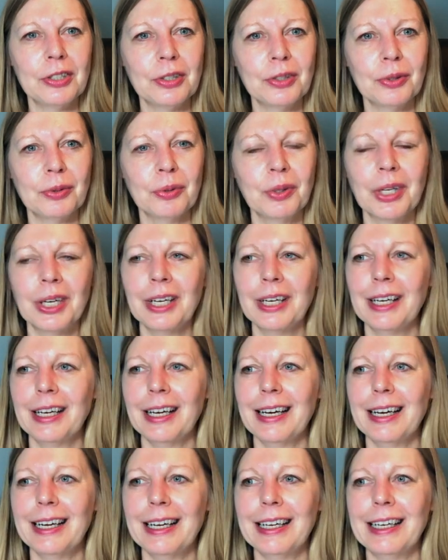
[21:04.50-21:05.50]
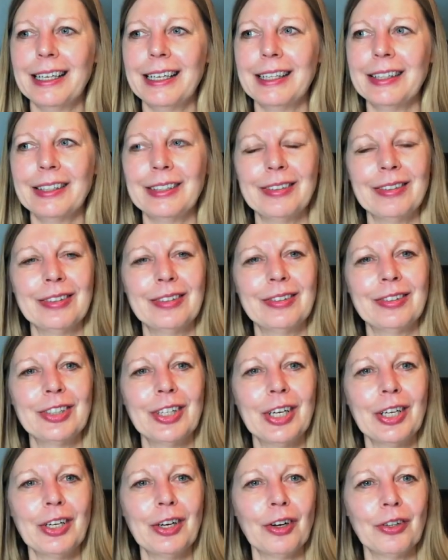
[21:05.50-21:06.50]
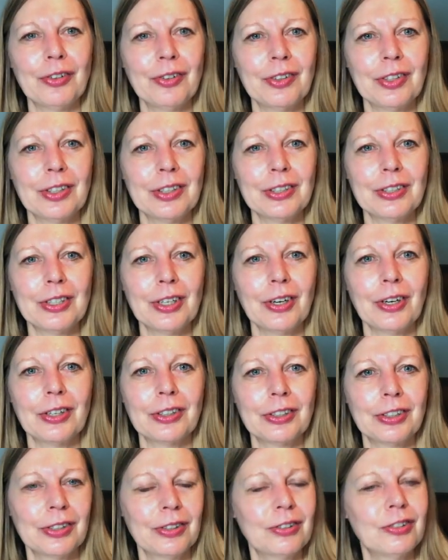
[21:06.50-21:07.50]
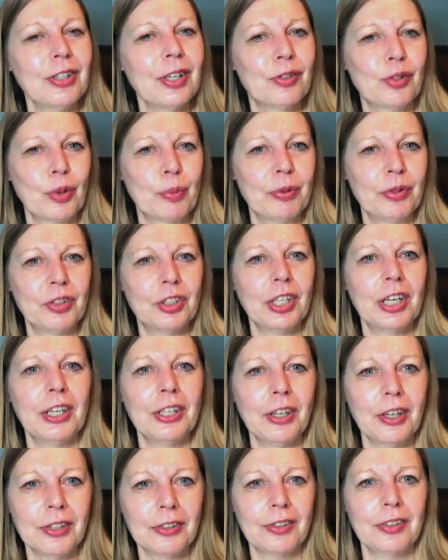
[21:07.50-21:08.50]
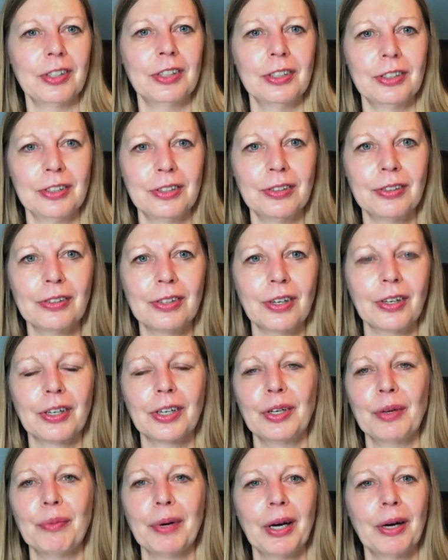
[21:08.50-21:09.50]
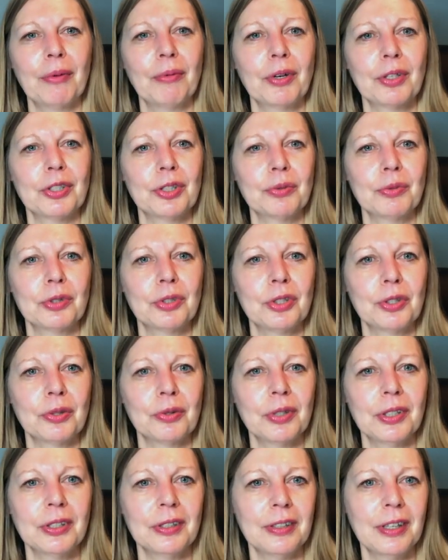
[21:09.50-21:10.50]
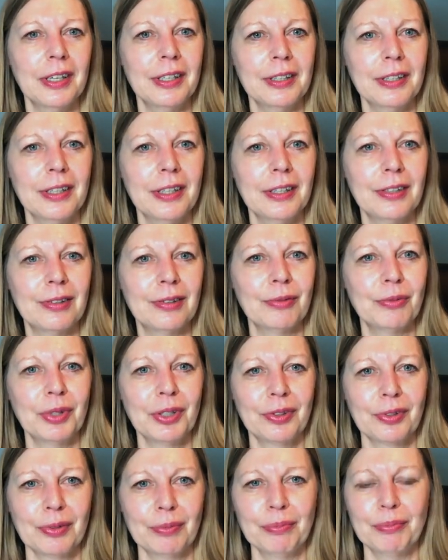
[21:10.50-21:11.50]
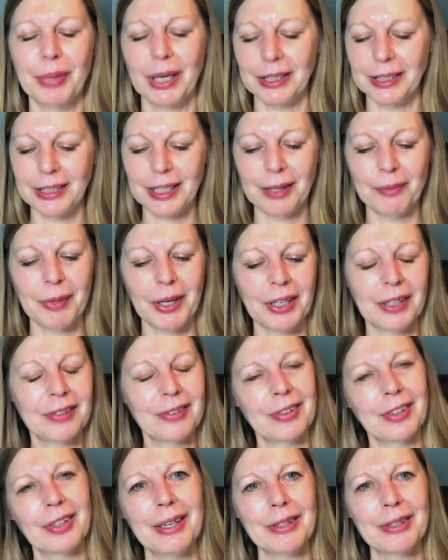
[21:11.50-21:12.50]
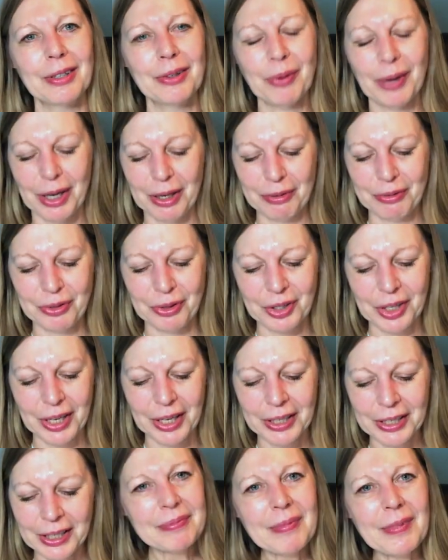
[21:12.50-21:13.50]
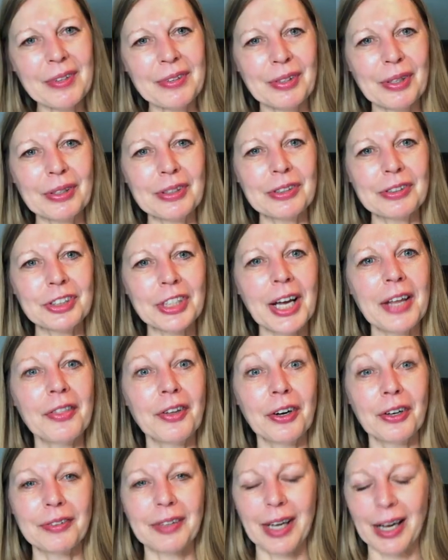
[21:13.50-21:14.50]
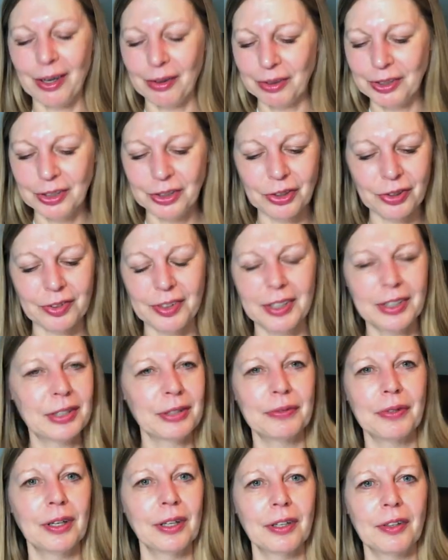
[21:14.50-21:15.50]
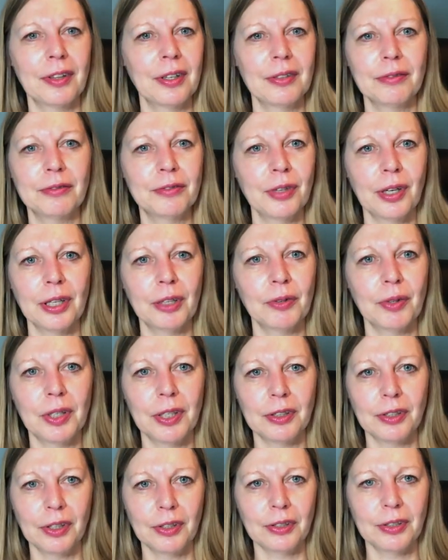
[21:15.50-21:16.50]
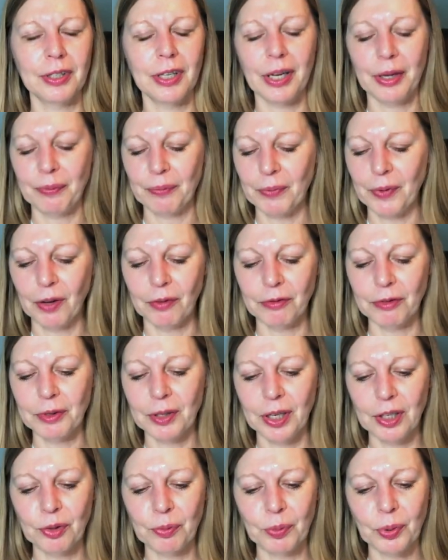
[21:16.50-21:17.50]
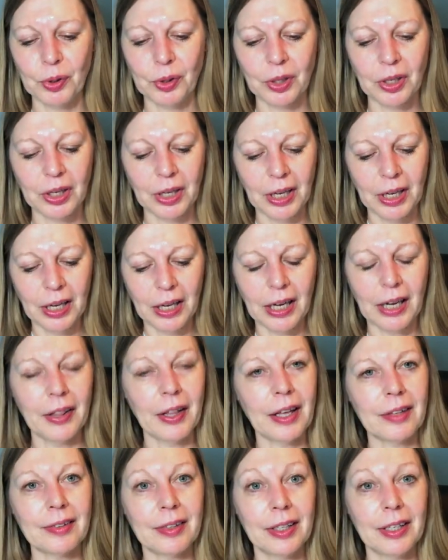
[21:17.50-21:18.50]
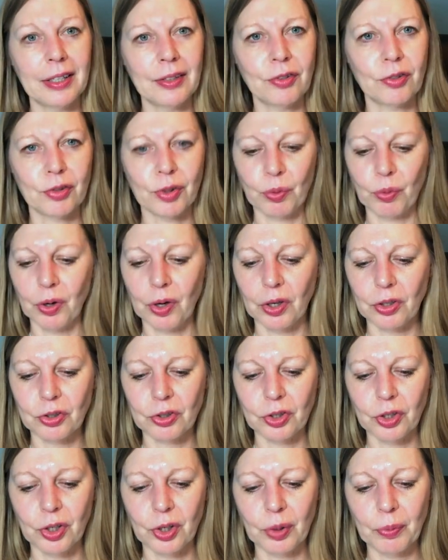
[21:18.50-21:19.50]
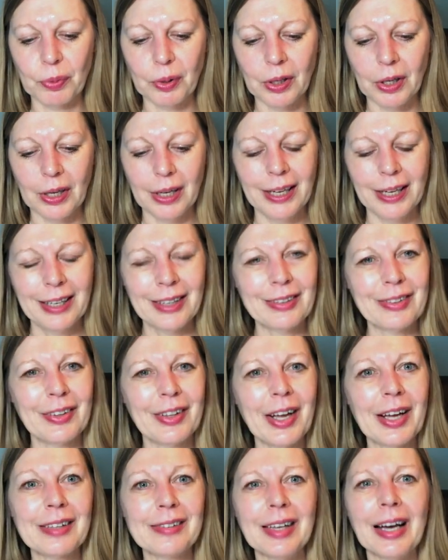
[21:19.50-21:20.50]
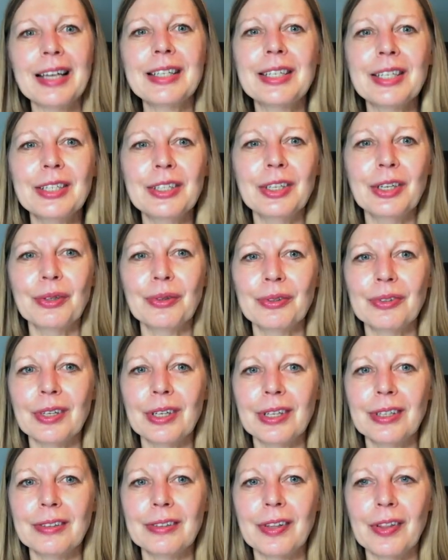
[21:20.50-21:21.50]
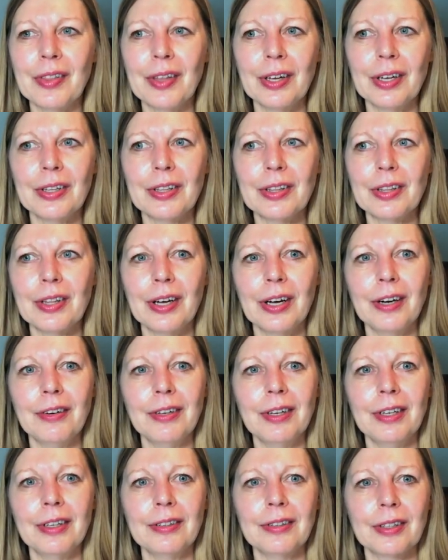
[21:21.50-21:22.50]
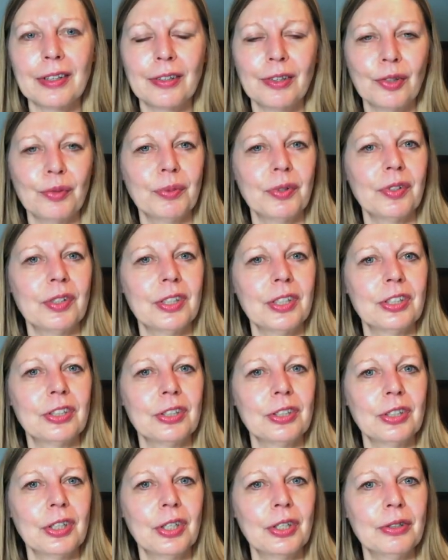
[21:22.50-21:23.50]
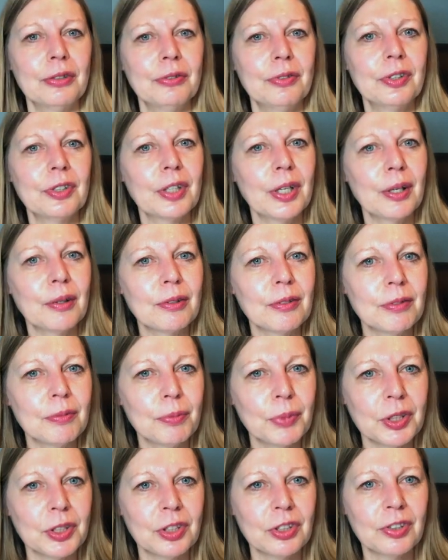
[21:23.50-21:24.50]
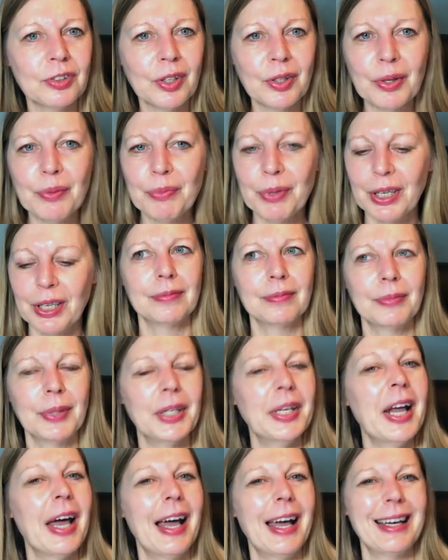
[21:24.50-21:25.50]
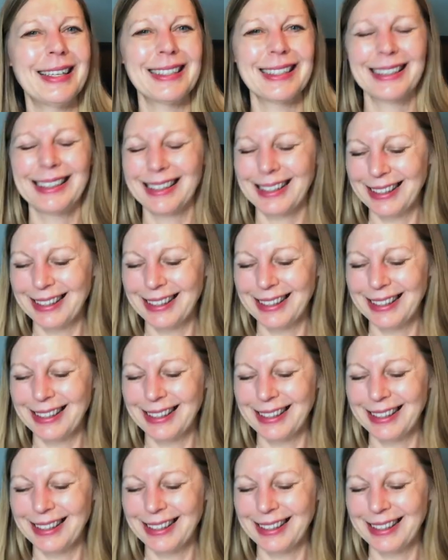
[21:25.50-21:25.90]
Do? And this is Jane Austen. She's dressed up as Jane Austen and she's talking about what she would do in this recent pandemic. So they're quite funny. So check those out. You just need to follow her on Facebook. And that's the History Wardrobe. So the exciting news is that there is a Christmas edition of the Great British Sewing Bee being aired.